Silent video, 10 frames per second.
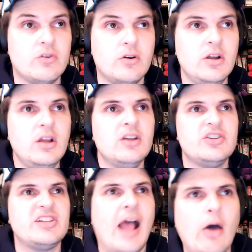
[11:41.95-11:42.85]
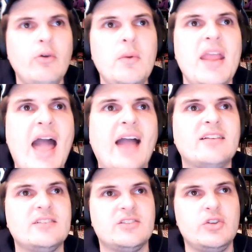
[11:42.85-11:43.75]
or just how to
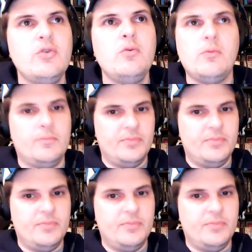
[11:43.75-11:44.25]
react to